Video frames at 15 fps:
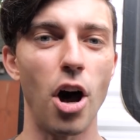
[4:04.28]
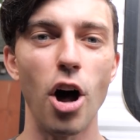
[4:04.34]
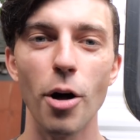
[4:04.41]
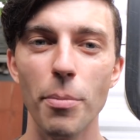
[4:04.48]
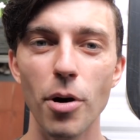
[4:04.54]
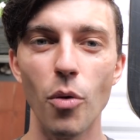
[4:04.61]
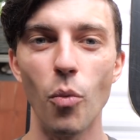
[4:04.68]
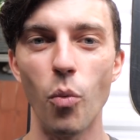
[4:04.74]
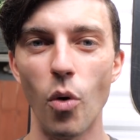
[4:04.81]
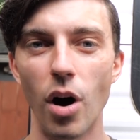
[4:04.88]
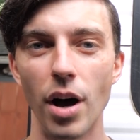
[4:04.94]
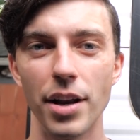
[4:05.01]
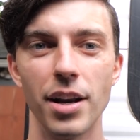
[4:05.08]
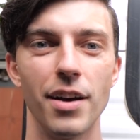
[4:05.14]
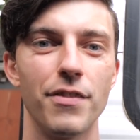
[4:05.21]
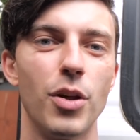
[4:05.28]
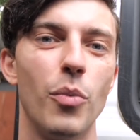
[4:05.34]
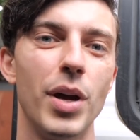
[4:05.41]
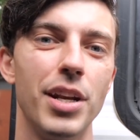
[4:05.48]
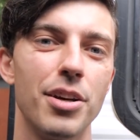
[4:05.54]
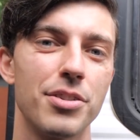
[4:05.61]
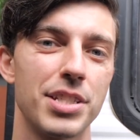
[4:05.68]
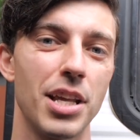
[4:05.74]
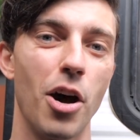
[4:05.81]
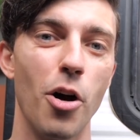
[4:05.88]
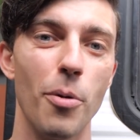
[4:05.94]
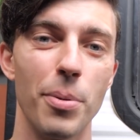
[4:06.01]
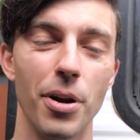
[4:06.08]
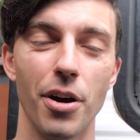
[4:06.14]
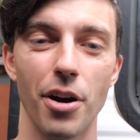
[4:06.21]
All but one of the windows that
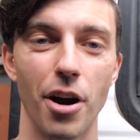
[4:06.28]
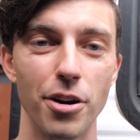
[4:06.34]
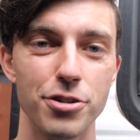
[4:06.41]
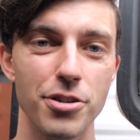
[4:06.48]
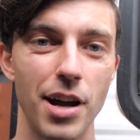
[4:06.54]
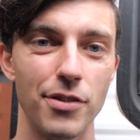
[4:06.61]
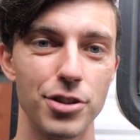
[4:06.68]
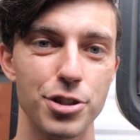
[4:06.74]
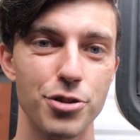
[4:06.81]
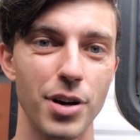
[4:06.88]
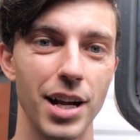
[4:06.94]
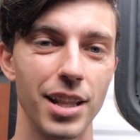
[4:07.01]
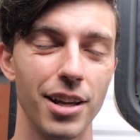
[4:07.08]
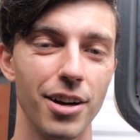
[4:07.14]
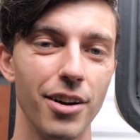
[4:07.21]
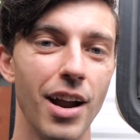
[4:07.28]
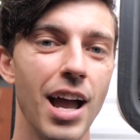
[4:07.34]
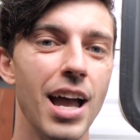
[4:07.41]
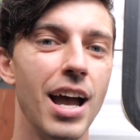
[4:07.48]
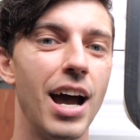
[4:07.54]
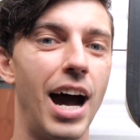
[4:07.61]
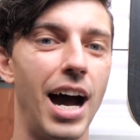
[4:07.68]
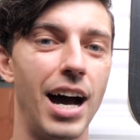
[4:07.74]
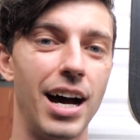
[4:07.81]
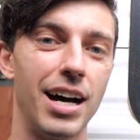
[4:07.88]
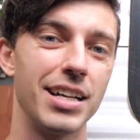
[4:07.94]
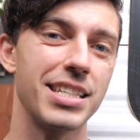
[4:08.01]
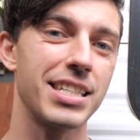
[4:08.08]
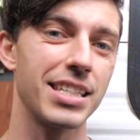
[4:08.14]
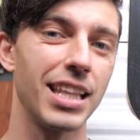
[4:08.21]
open on our travel trailer
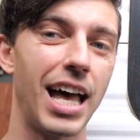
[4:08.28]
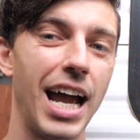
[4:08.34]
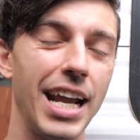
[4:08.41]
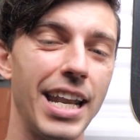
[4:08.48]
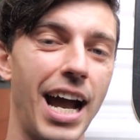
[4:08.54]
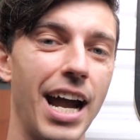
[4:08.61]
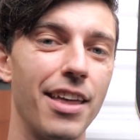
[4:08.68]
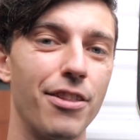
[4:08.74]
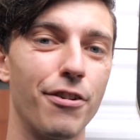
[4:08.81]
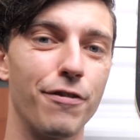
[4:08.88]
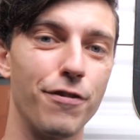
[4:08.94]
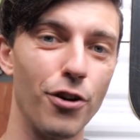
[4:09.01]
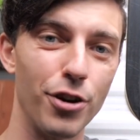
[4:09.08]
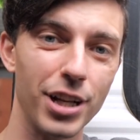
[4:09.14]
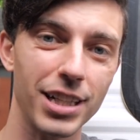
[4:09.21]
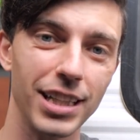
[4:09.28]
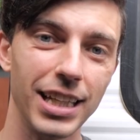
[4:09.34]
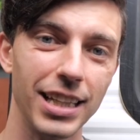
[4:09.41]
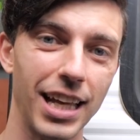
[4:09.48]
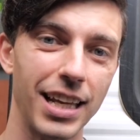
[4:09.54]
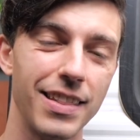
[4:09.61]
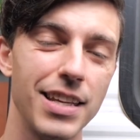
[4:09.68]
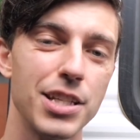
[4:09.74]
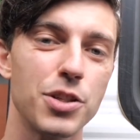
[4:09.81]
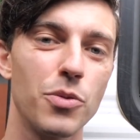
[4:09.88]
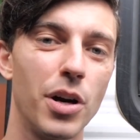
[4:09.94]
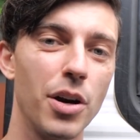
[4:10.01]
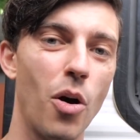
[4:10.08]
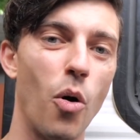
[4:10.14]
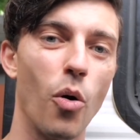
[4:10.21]
slide either vertically like this
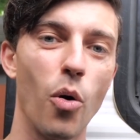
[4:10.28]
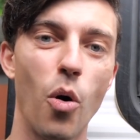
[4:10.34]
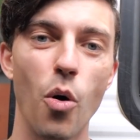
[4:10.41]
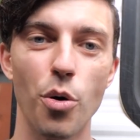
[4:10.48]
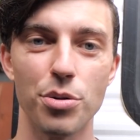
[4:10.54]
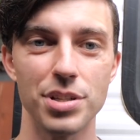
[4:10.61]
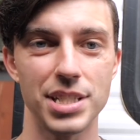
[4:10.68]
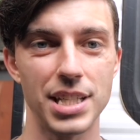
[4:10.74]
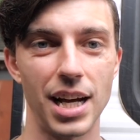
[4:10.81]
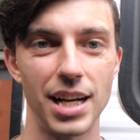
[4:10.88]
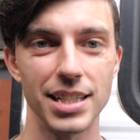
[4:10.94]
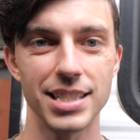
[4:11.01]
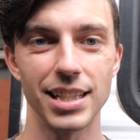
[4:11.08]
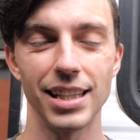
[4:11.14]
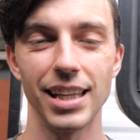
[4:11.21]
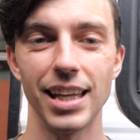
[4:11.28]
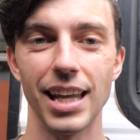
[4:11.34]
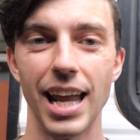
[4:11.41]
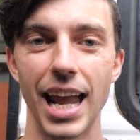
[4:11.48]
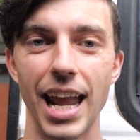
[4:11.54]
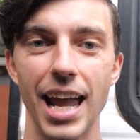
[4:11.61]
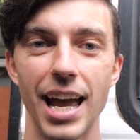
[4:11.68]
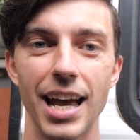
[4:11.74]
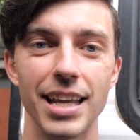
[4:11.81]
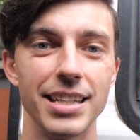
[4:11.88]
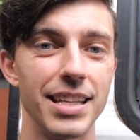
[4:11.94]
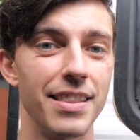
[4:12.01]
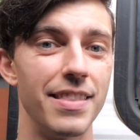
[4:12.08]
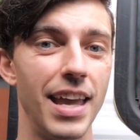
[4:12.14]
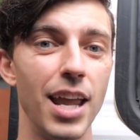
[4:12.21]
one or horizontally,
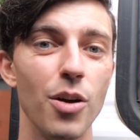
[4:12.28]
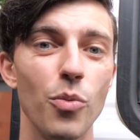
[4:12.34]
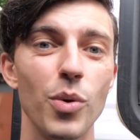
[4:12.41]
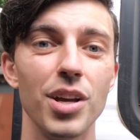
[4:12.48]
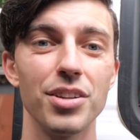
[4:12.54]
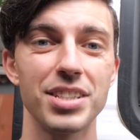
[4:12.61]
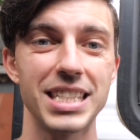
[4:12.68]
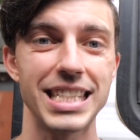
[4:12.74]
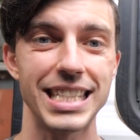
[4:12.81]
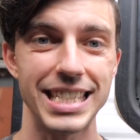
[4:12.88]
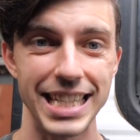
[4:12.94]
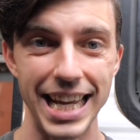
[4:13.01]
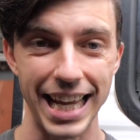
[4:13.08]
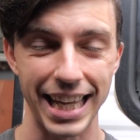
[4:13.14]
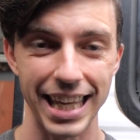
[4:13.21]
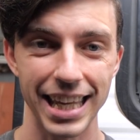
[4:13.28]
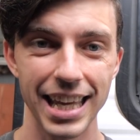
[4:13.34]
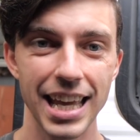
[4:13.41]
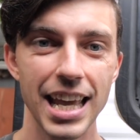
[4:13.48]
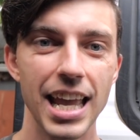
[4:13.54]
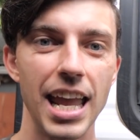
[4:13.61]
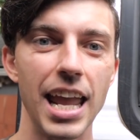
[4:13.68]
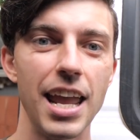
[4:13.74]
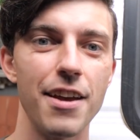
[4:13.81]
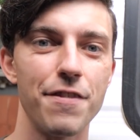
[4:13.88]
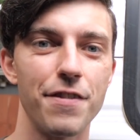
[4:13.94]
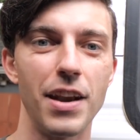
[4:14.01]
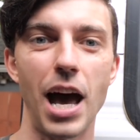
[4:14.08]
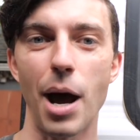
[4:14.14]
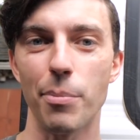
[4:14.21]
and they will stick
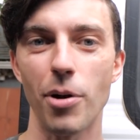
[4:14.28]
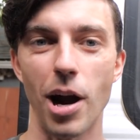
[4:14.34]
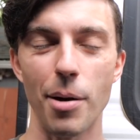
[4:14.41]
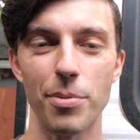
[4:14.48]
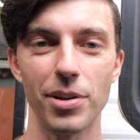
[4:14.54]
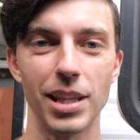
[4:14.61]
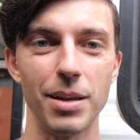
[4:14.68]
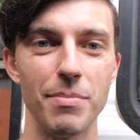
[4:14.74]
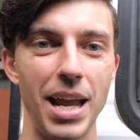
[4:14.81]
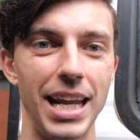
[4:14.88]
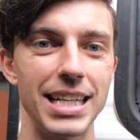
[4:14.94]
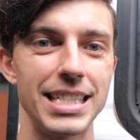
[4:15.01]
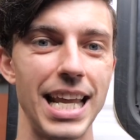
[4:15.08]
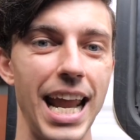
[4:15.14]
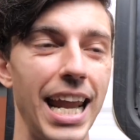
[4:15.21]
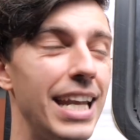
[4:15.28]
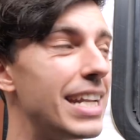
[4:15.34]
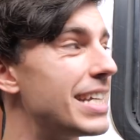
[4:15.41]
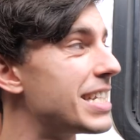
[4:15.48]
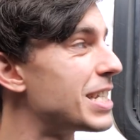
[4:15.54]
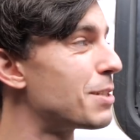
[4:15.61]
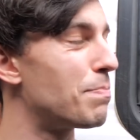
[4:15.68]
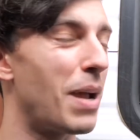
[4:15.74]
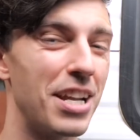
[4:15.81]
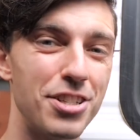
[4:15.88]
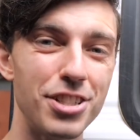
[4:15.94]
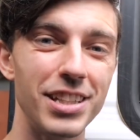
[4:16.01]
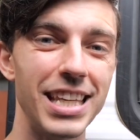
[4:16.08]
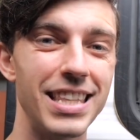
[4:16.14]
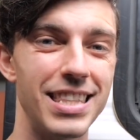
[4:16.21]
if not properly maintained,
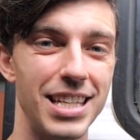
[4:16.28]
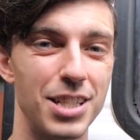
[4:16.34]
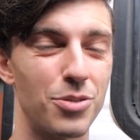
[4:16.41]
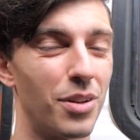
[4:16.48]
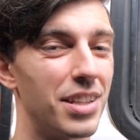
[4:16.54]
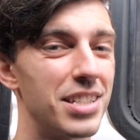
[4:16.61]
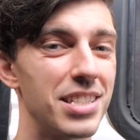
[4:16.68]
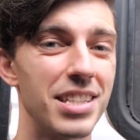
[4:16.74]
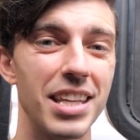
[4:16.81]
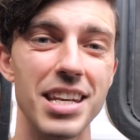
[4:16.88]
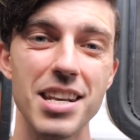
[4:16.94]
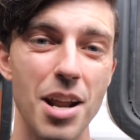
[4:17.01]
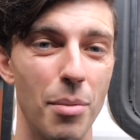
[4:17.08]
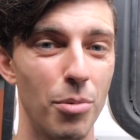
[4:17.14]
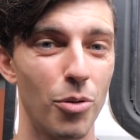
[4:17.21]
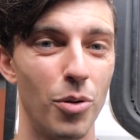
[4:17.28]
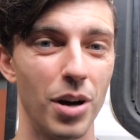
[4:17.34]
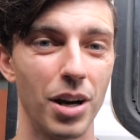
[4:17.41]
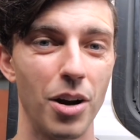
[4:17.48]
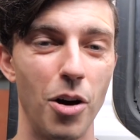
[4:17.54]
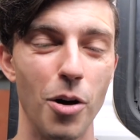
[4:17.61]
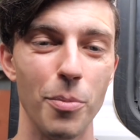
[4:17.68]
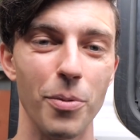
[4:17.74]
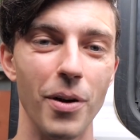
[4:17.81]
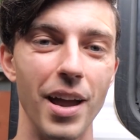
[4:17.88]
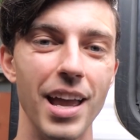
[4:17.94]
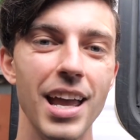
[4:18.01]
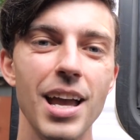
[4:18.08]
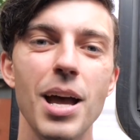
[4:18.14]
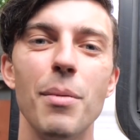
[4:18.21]
especially this one. This is the #1
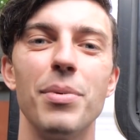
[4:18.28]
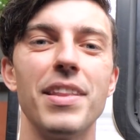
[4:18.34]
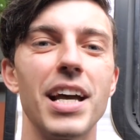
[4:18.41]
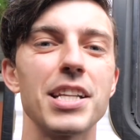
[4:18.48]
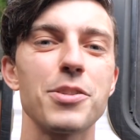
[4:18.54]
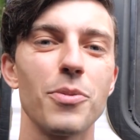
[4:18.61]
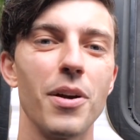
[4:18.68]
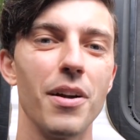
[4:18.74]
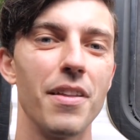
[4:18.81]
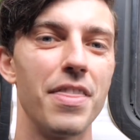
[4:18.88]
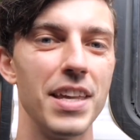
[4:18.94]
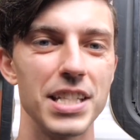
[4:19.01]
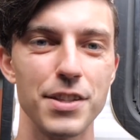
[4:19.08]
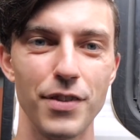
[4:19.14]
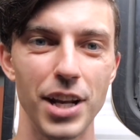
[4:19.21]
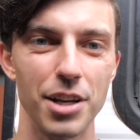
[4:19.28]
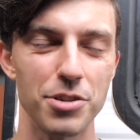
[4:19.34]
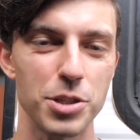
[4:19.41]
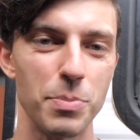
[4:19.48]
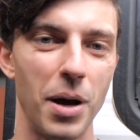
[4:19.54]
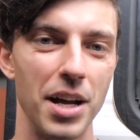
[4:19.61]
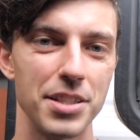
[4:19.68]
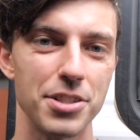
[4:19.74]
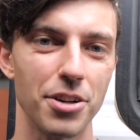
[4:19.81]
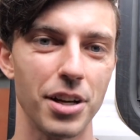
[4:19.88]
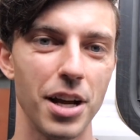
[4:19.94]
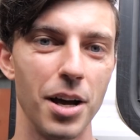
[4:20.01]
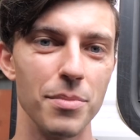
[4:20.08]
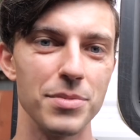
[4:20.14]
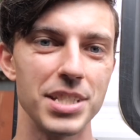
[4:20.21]
culprit, but that's where this video sponsor
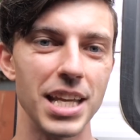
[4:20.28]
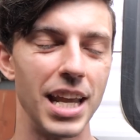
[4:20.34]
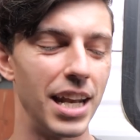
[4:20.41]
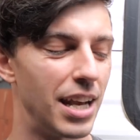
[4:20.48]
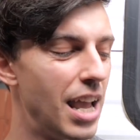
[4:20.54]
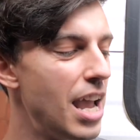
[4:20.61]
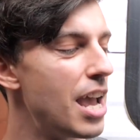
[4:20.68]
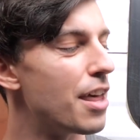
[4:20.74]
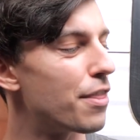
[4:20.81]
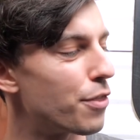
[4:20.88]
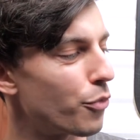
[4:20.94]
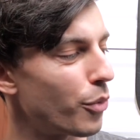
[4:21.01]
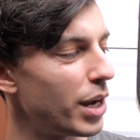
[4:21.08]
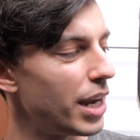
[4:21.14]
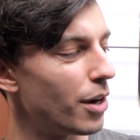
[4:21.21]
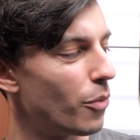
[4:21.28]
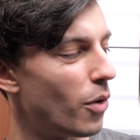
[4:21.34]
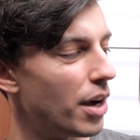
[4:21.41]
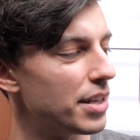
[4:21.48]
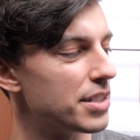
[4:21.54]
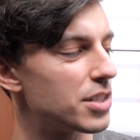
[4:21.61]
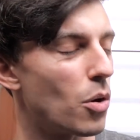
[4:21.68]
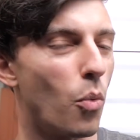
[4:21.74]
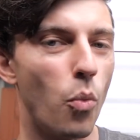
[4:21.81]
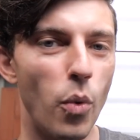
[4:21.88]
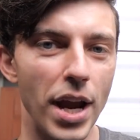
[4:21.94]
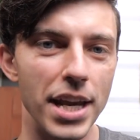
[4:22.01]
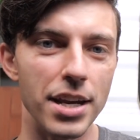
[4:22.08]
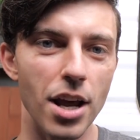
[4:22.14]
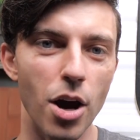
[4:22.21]
comes in. 3-in-1's
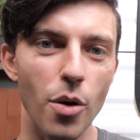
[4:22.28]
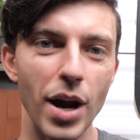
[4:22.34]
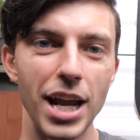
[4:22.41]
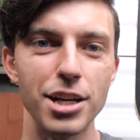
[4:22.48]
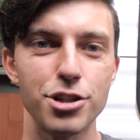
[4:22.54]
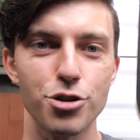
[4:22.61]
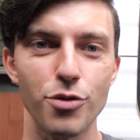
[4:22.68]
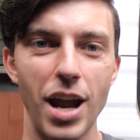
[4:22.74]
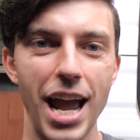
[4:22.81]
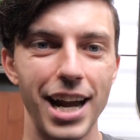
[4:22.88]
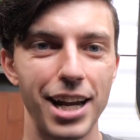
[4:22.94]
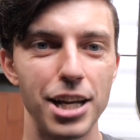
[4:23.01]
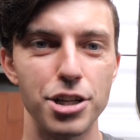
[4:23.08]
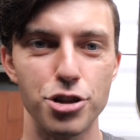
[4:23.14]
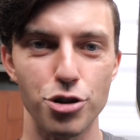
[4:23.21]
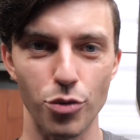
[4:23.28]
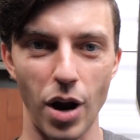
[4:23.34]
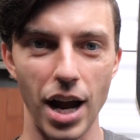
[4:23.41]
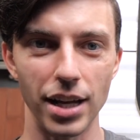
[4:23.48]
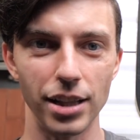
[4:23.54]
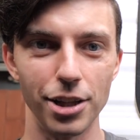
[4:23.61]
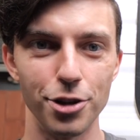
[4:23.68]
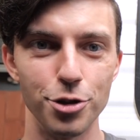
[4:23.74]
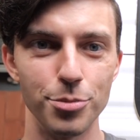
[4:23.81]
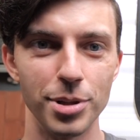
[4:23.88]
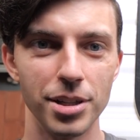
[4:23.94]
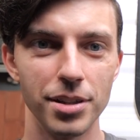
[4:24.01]
Window and Track Dry Lube.